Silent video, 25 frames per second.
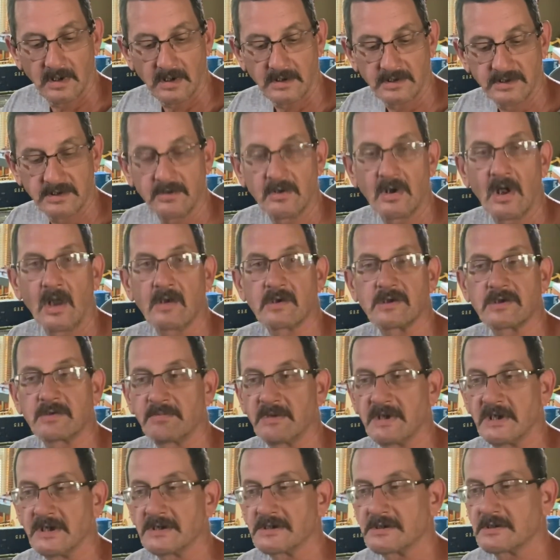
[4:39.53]
$2 a
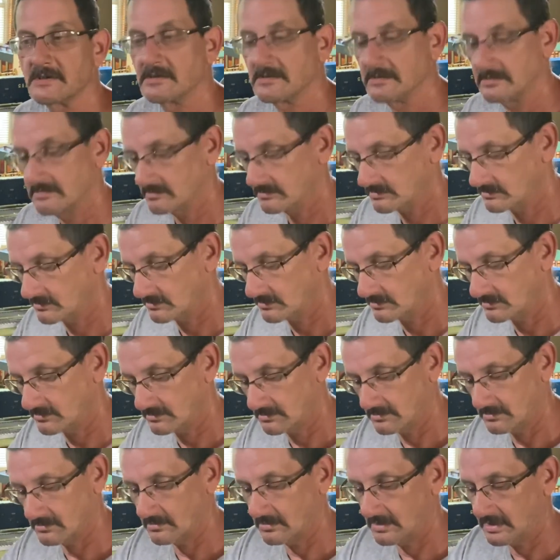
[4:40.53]
piece.
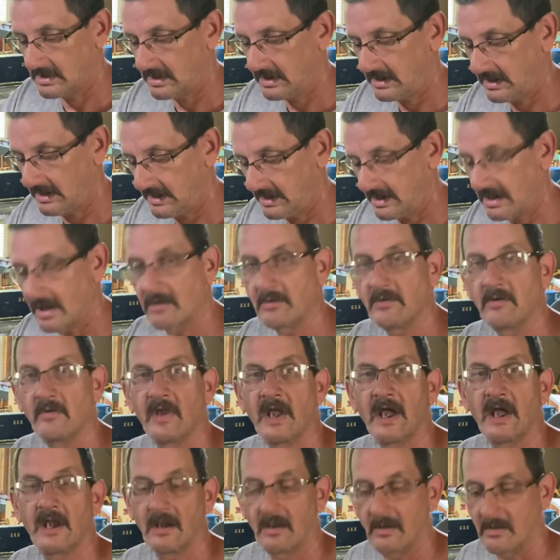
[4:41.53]
And I do
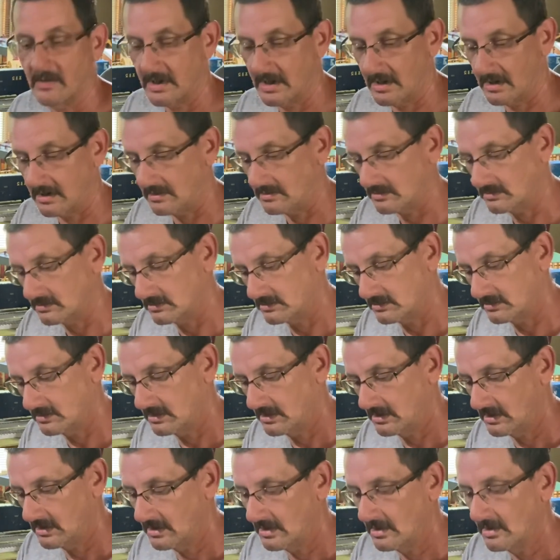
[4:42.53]
that all day long.
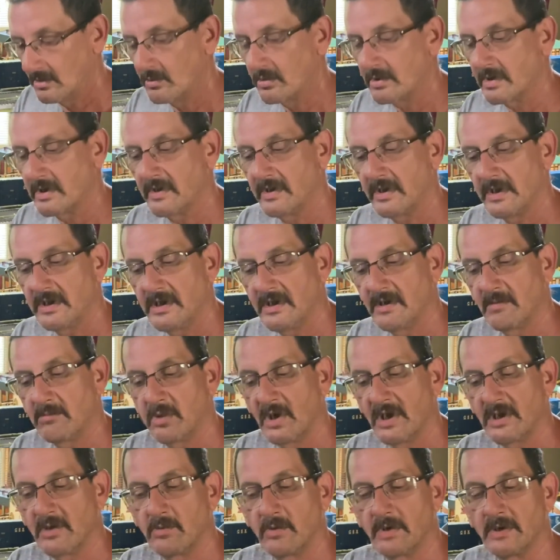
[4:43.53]
One of the uh,
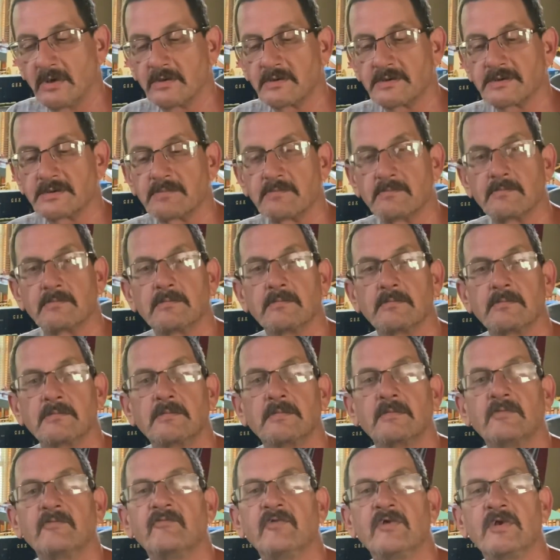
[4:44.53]
brake wheels,
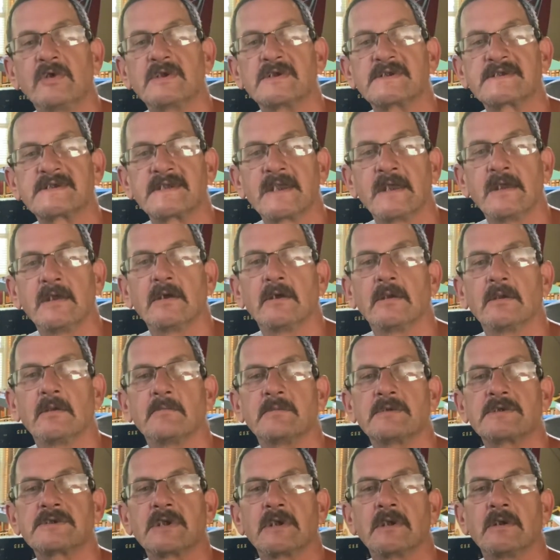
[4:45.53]
if you can see it, let
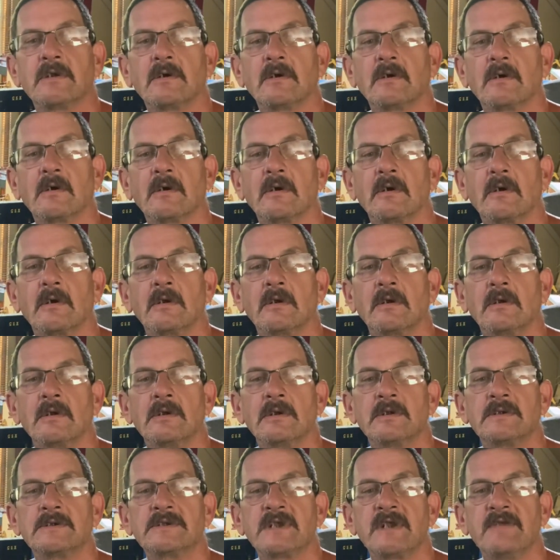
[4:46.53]
me see here.
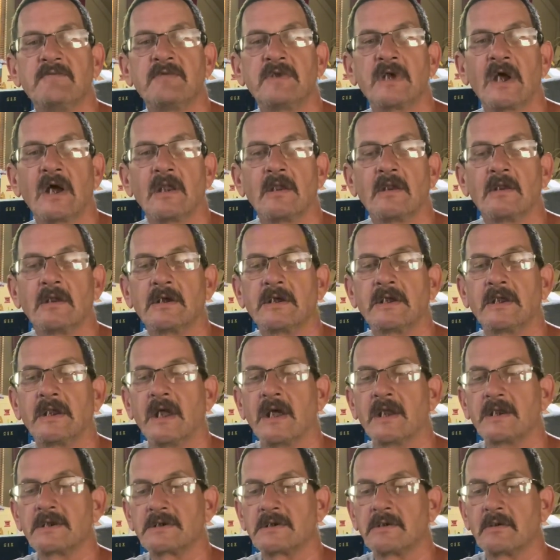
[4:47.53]
Uh, see, if you kind of look at
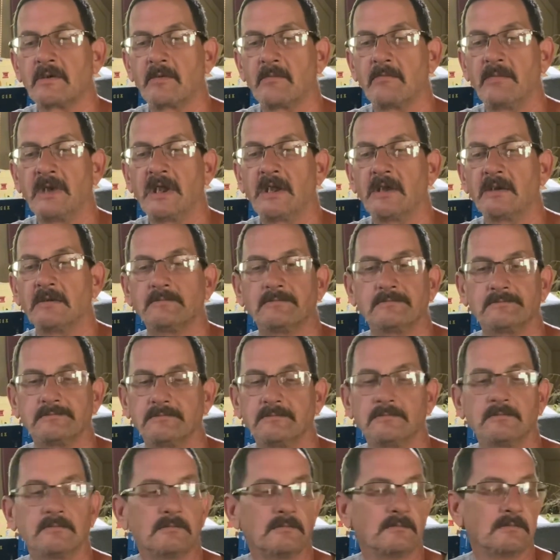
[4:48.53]
that, it's a little bent.
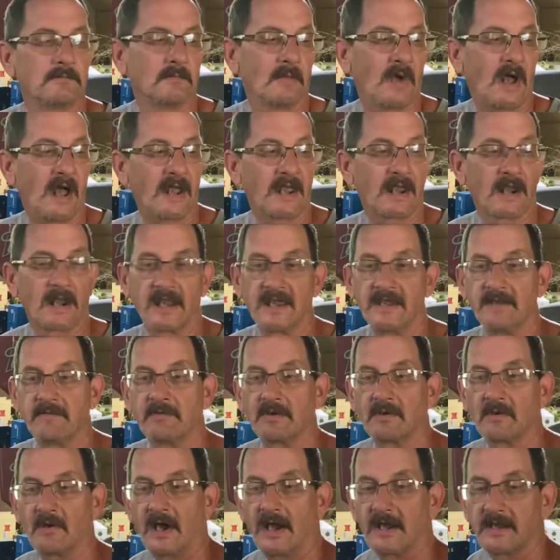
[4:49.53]
I can leave
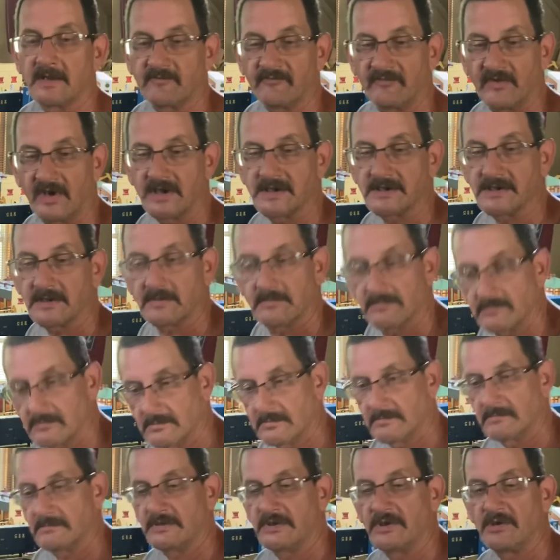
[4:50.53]
it or I can fix it.
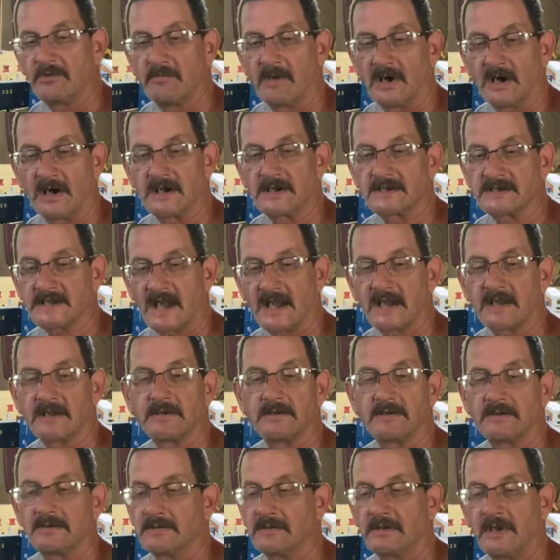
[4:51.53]
For two bucks, I
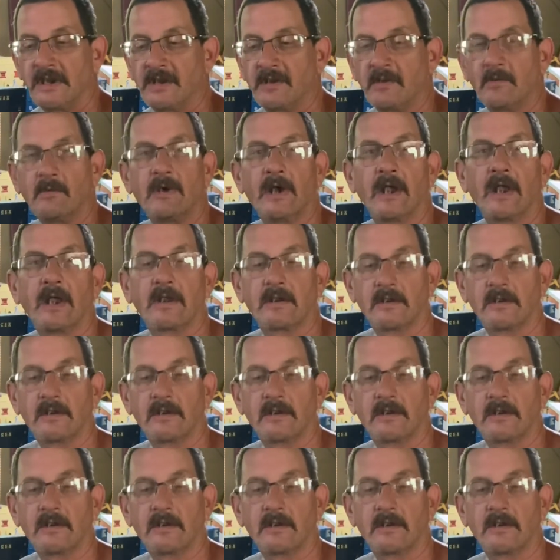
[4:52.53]
can either way.